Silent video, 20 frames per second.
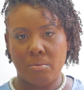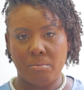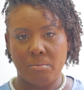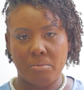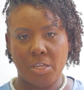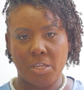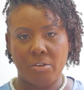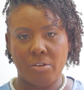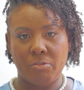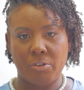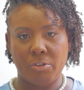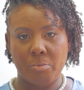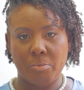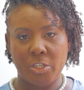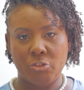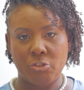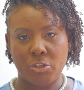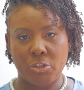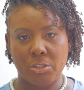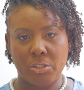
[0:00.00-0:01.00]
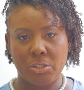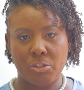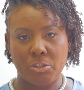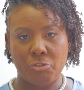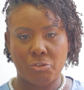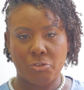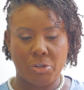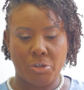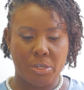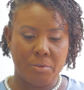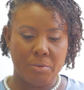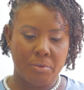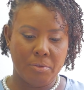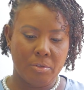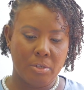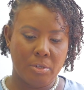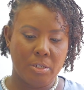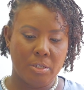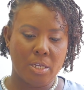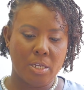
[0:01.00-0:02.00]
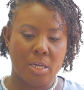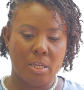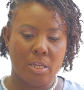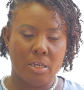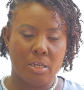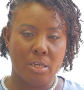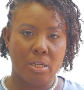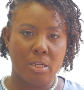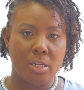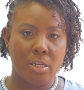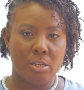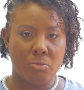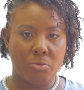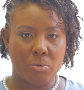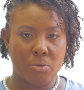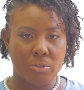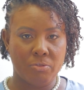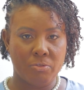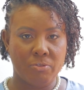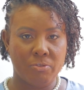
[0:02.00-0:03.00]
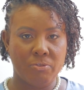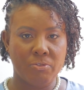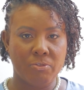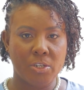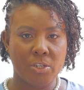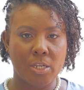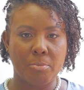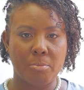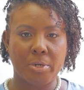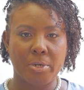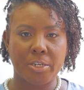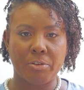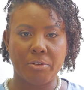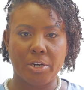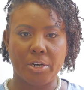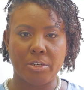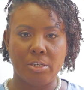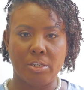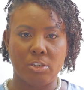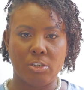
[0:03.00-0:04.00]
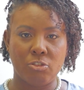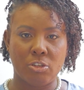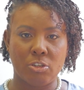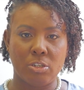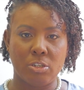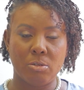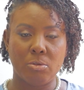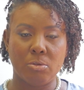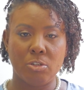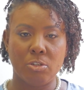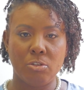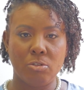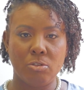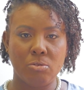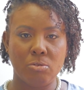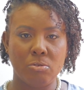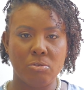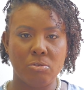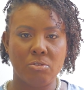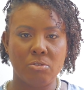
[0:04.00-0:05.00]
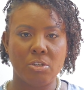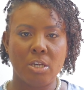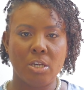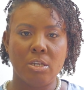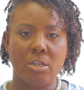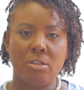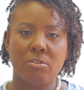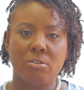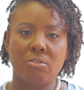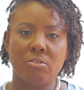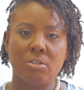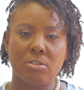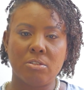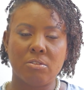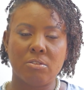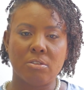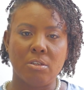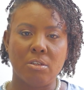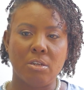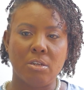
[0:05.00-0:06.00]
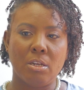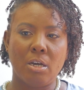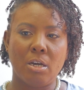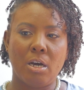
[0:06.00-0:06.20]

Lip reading: inflammation in a drain. Then it would fill up by granulation. They would use certain